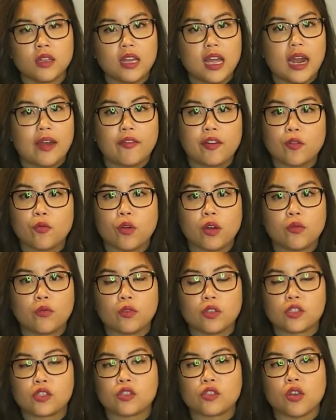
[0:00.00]
Everyone
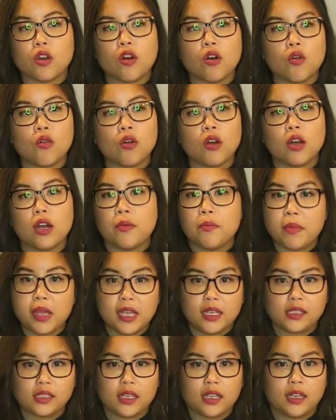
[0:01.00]
was so
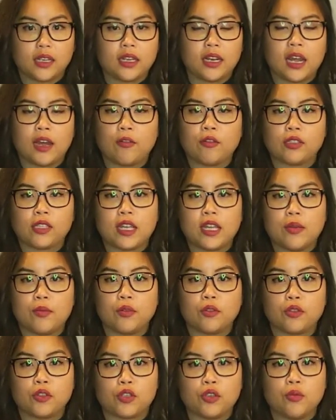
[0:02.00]
amazing, and I was
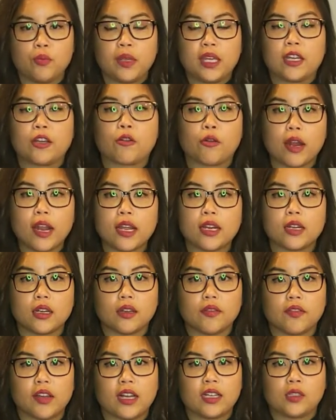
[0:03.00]
able to be creative
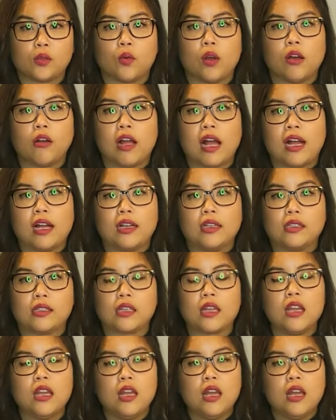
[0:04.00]
as well as